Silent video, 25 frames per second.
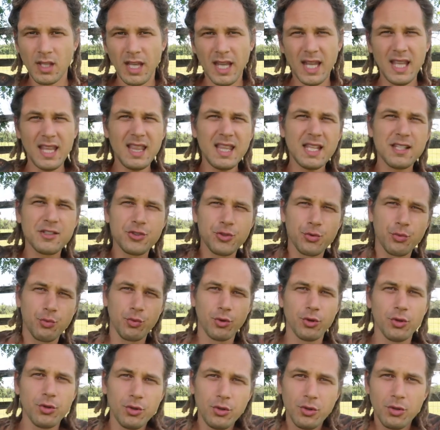in this
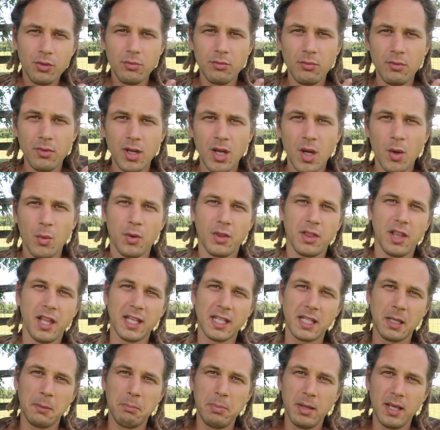room with
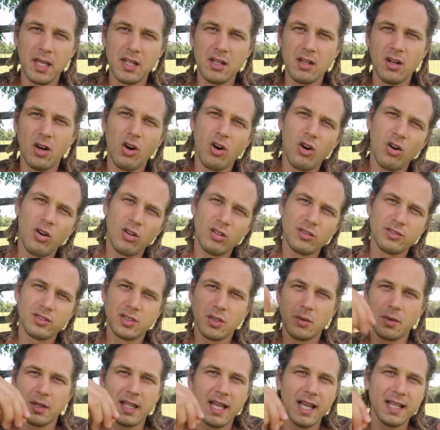like a pinhole
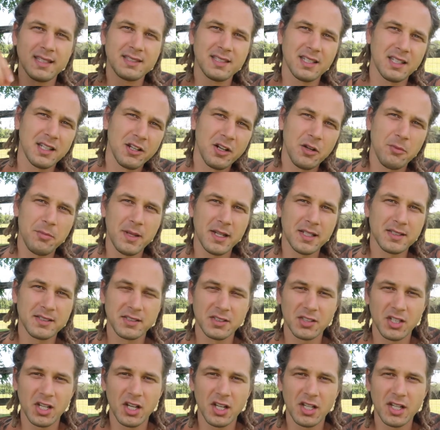so it gets a little bit of
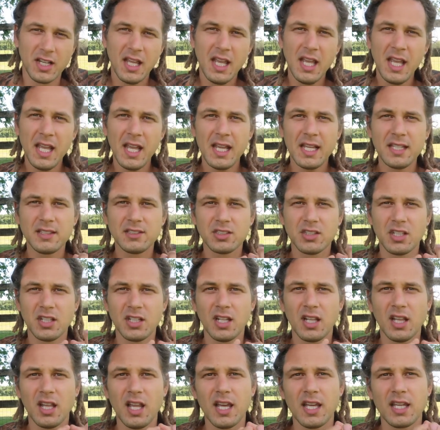sun, it's
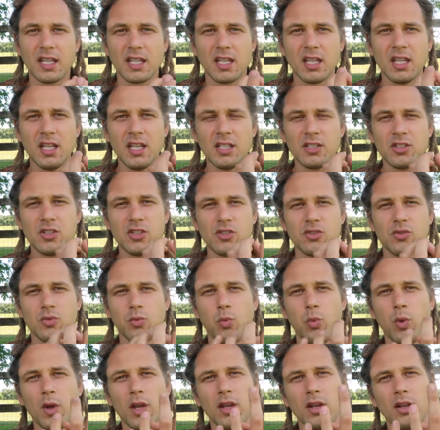gonna like just
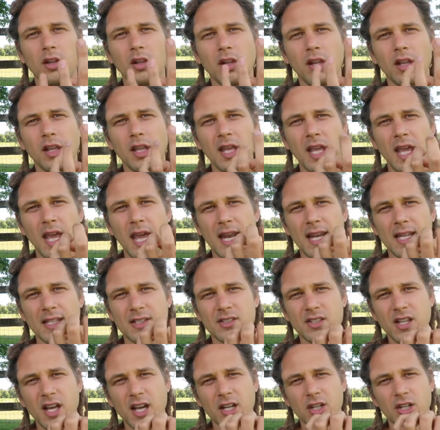wilt and
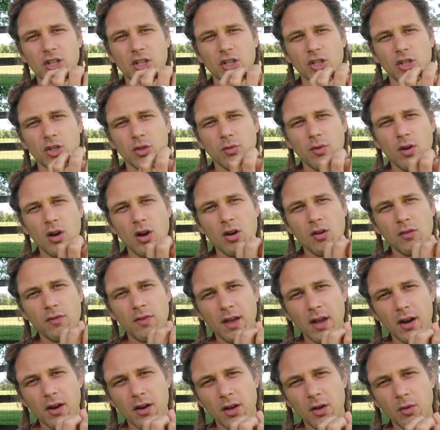it's not gonna grow
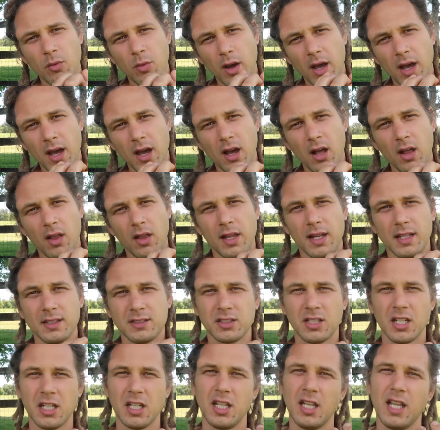very well and
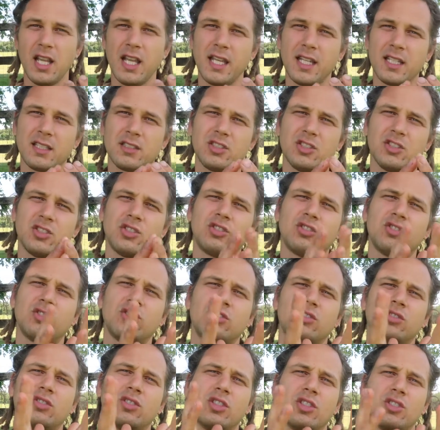it's gonna like
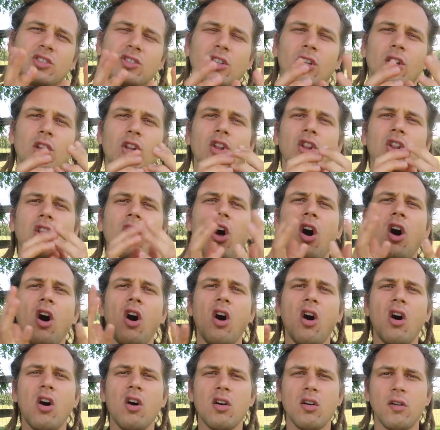just, just
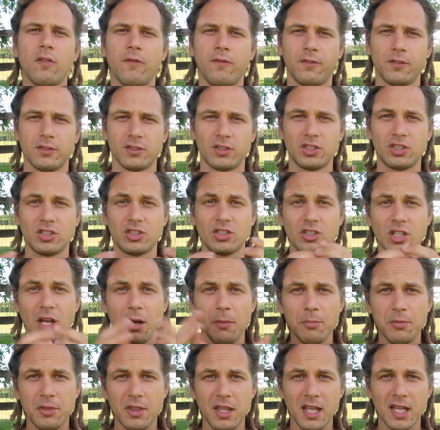long for
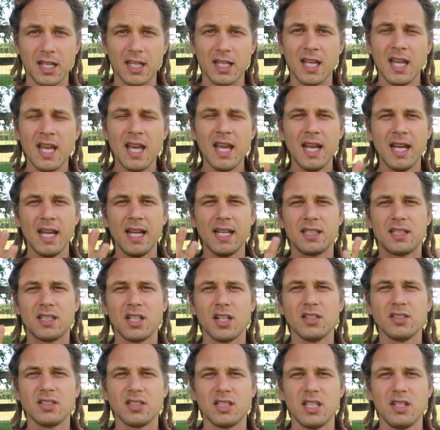something it
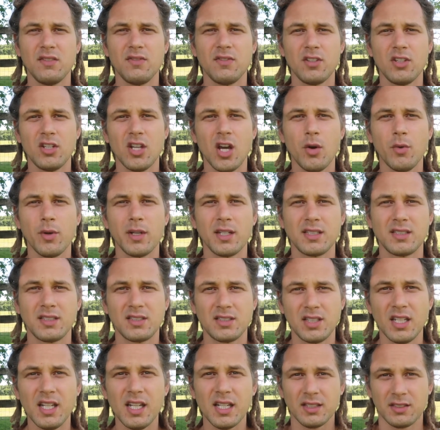doesn't even know
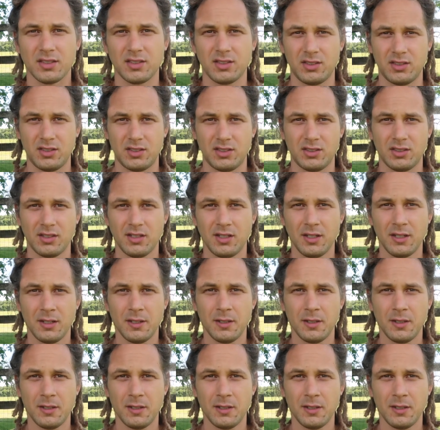exists.